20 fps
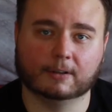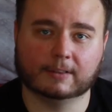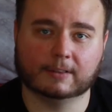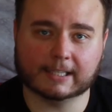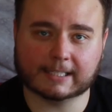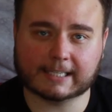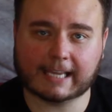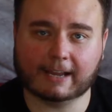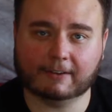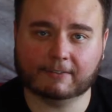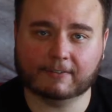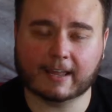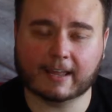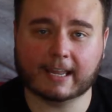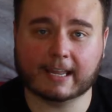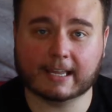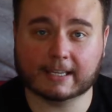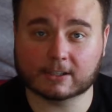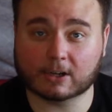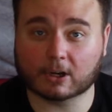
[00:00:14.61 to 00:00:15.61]
This
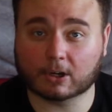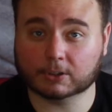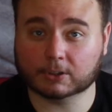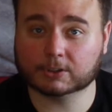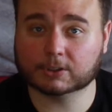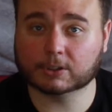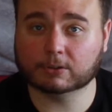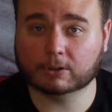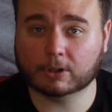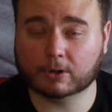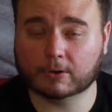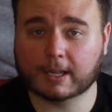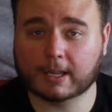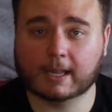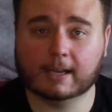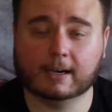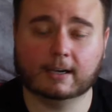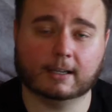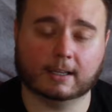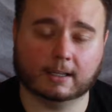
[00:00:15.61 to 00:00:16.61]
cafe is also
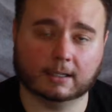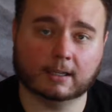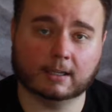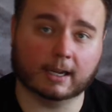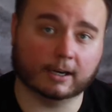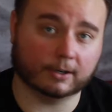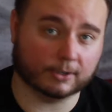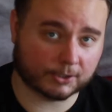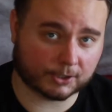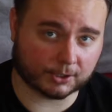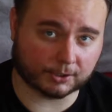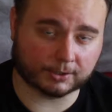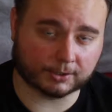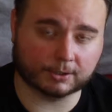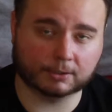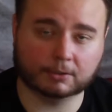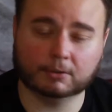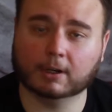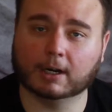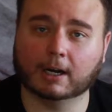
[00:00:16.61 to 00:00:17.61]
located in
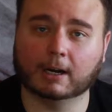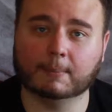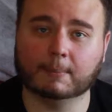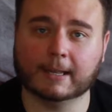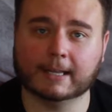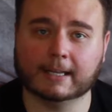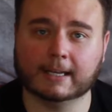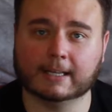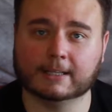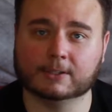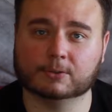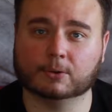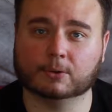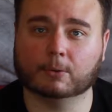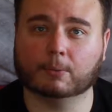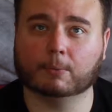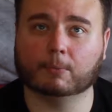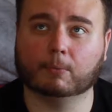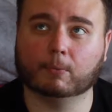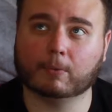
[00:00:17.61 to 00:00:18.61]
Harajuku. It is
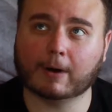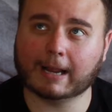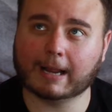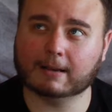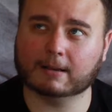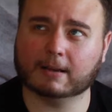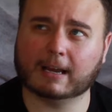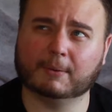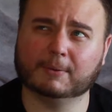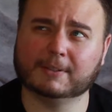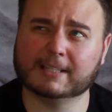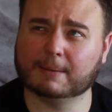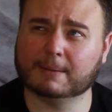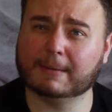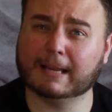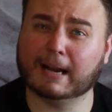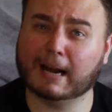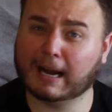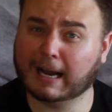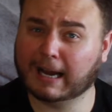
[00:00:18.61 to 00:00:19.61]
right, I would say,
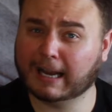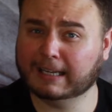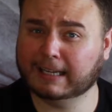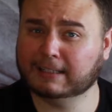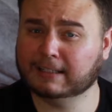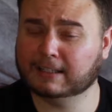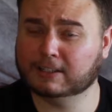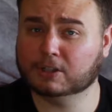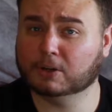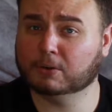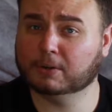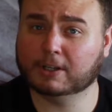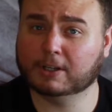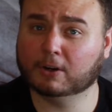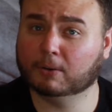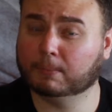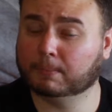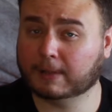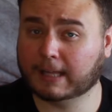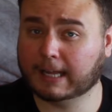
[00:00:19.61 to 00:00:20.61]
behind the
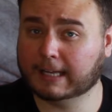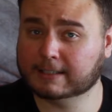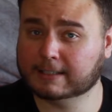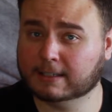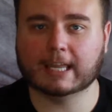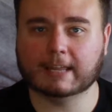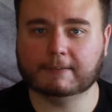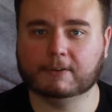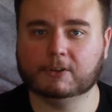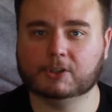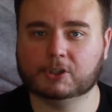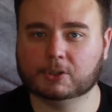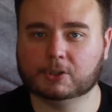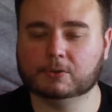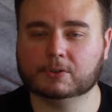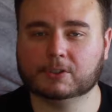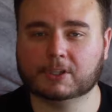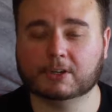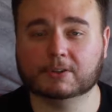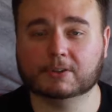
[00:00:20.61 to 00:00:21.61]
Tokyo Plaza. If you
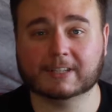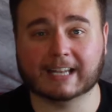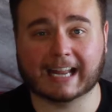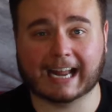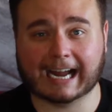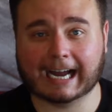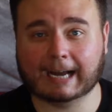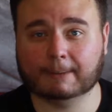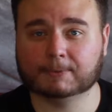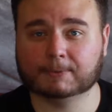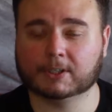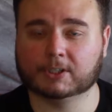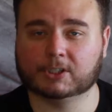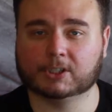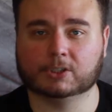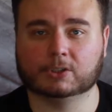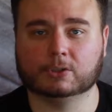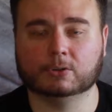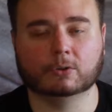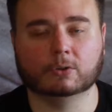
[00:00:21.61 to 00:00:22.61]
choose to use an app such
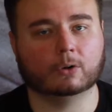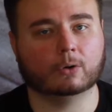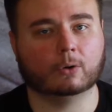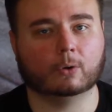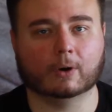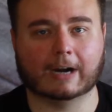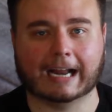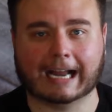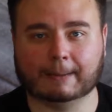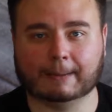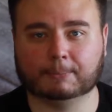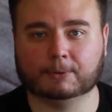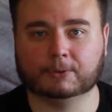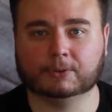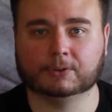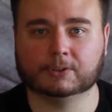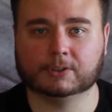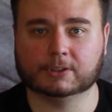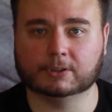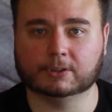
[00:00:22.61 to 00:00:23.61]
as Google or
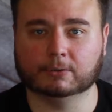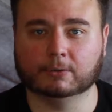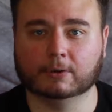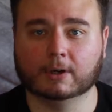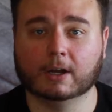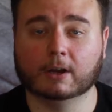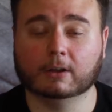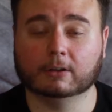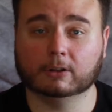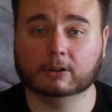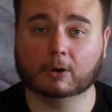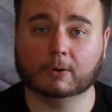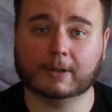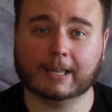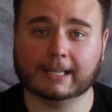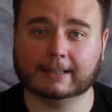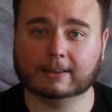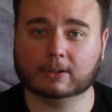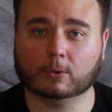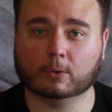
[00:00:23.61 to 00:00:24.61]
Apple to
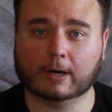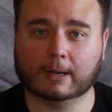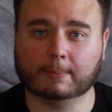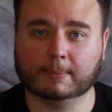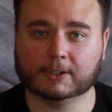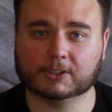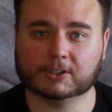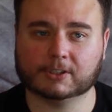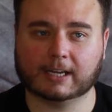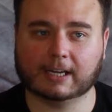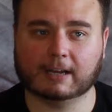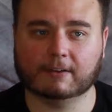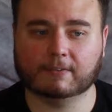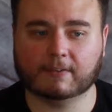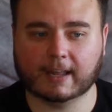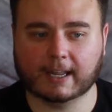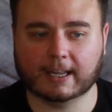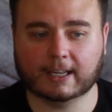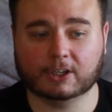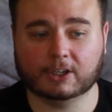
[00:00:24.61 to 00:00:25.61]
locate the Kawaii Monster
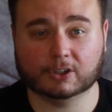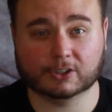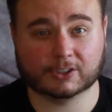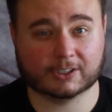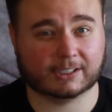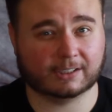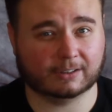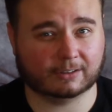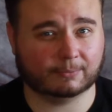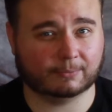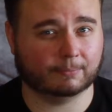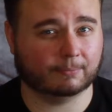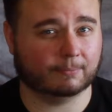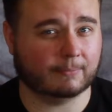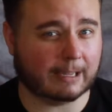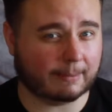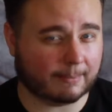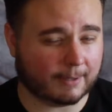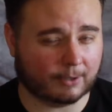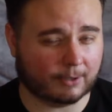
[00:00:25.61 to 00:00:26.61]
Cafe, you're still
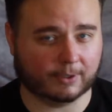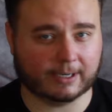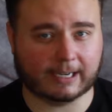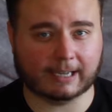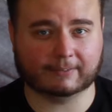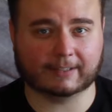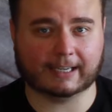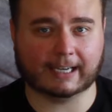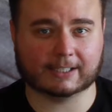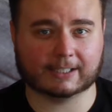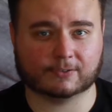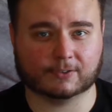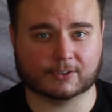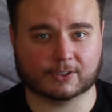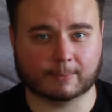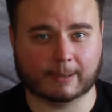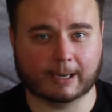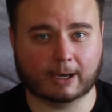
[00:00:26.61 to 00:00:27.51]
maybe going to have to ask for some